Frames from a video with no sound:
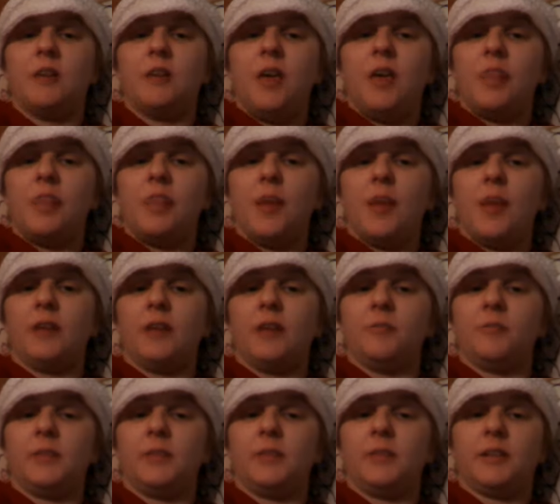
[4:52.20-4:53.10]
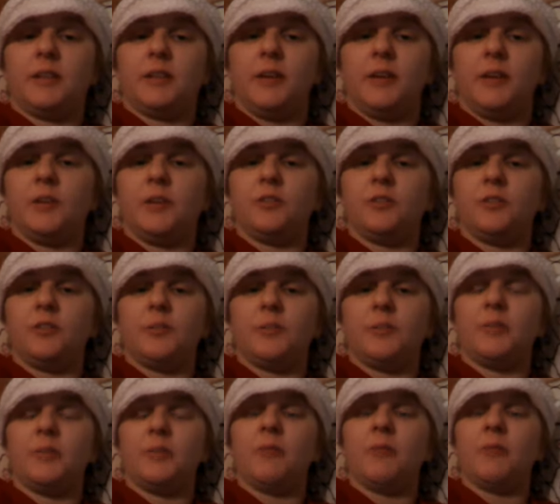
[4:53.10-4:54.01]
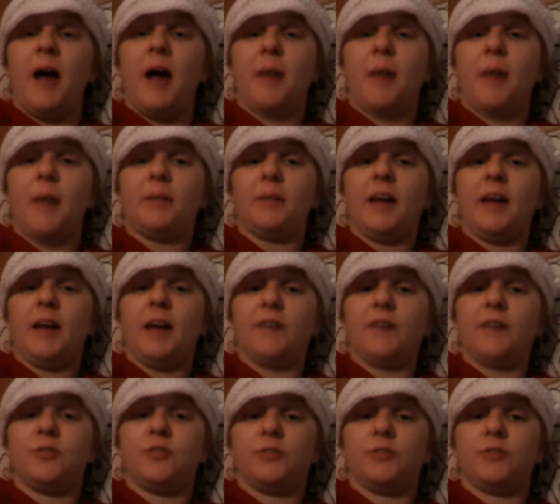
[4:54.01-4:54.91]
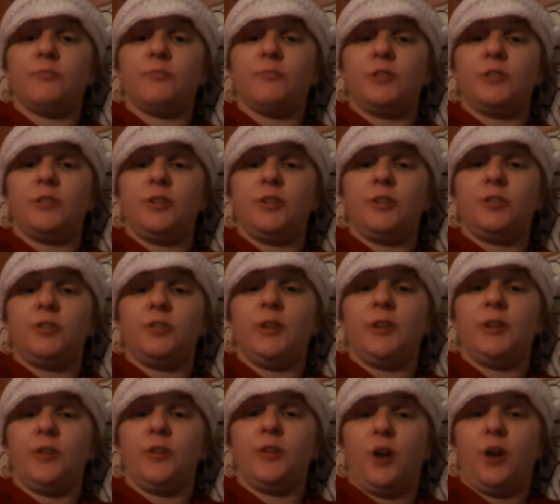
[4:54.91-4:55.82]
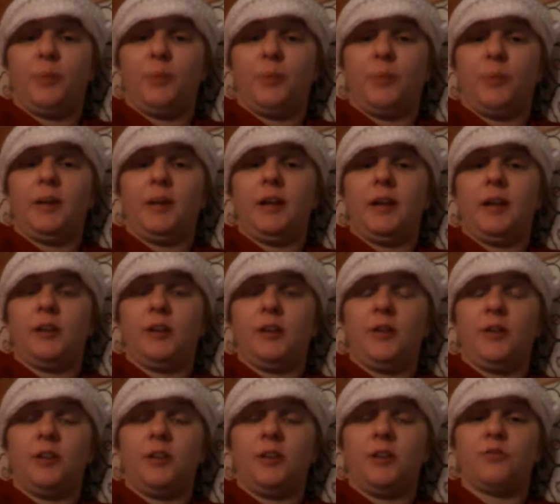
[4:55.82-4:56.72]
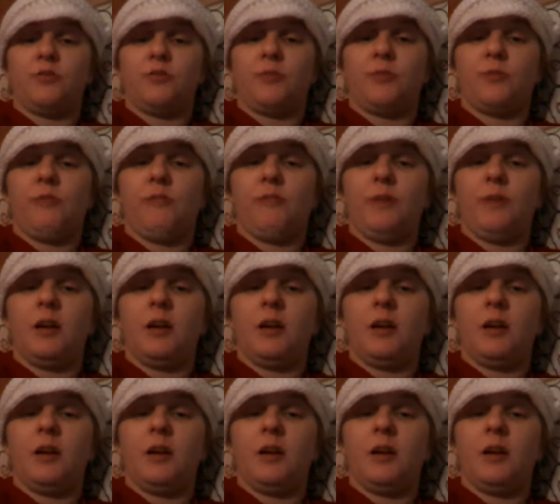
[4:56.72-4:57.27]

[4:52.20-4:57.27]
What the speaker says: that you'll miscarry or something will happen after you hear the heartbeat and you hit your 12 week.